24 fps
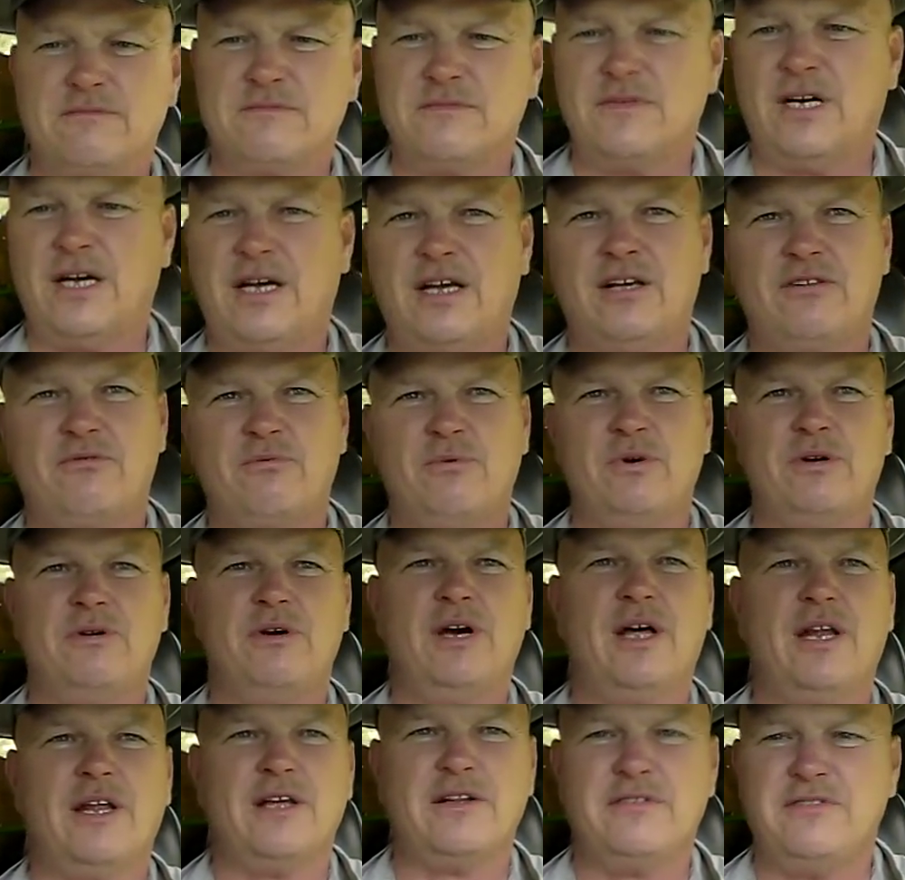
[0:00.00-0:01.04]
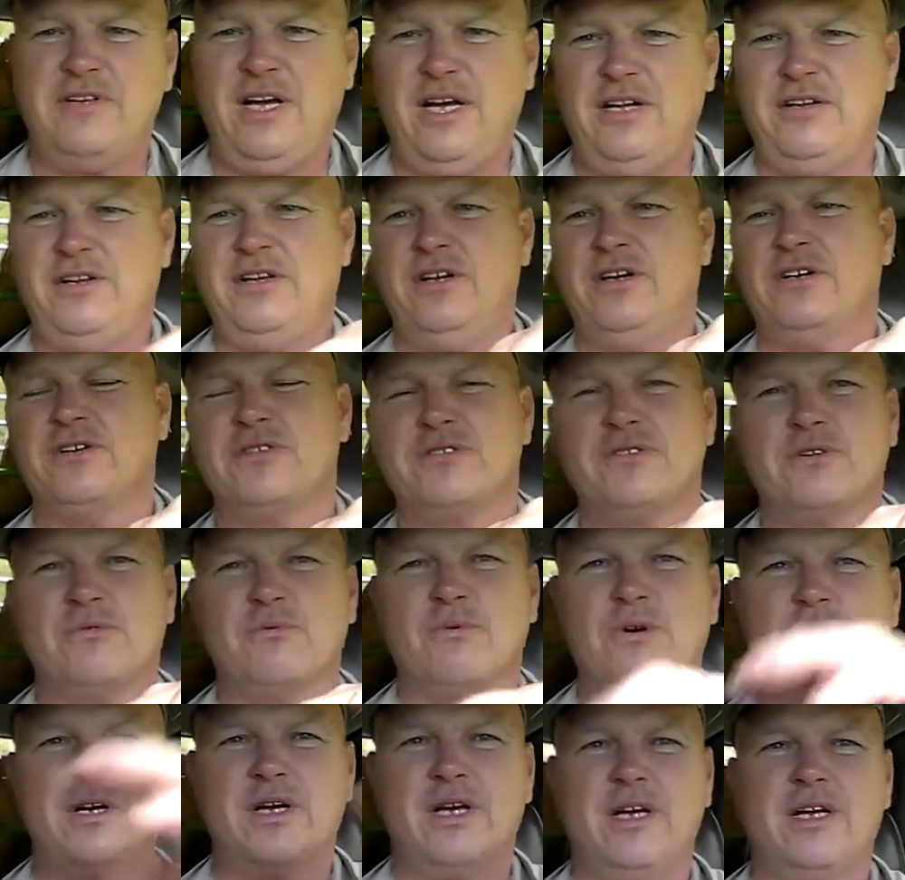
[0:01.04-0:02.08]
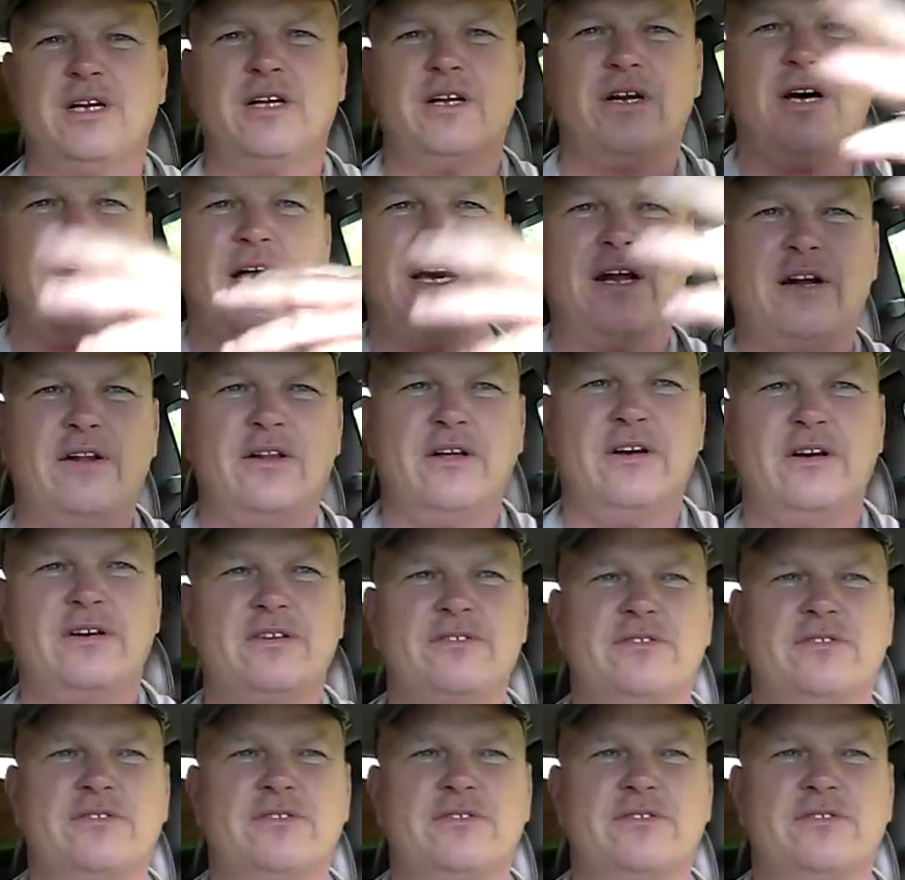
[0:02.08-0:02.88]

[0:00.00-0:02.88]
I guess we've got like 10 years to work in and out of there.